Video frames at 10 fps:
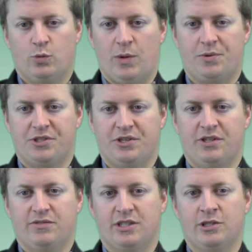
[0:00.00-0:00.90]

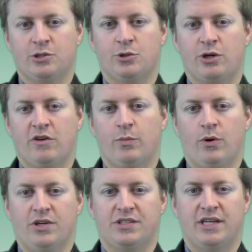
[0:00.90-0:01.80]
Representative Lynn Luker of
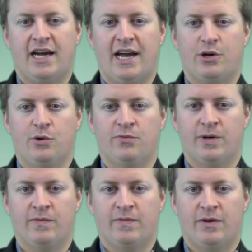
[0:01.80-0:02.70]
Boise and Idaho
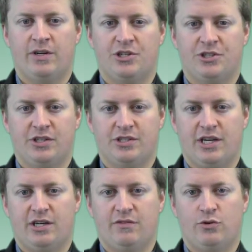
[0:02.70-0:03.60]
Freedom Foundation
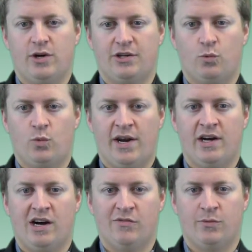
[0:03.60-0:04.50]
Executive Director Wayne
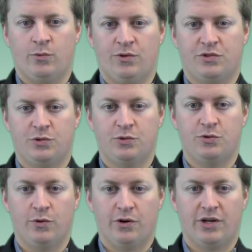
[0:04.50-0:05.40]
Hoffman were the two who
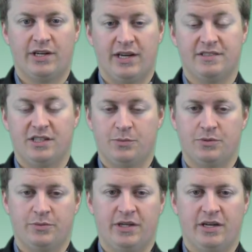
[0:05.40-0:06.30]
voted against
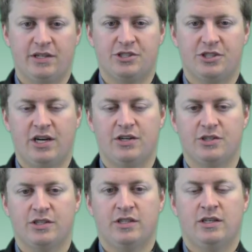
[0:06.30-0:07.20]
implementing an
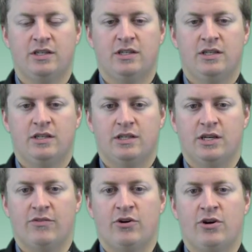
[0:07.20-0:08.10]
exchange.
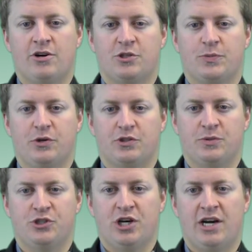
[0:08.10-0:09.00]
Governor Otter
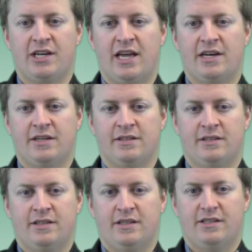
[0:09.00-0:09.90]
spokesman John Hanyan
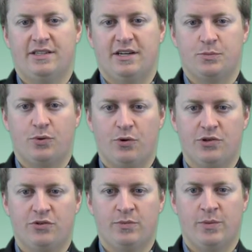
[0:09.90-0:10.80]
said it's
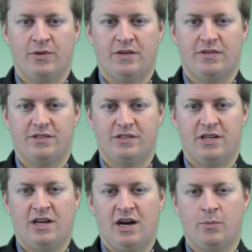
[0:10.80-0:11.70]
important to remember that this is a
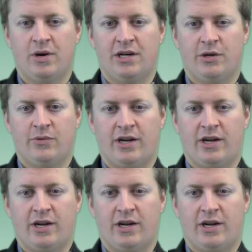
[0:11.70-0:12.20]
non-binding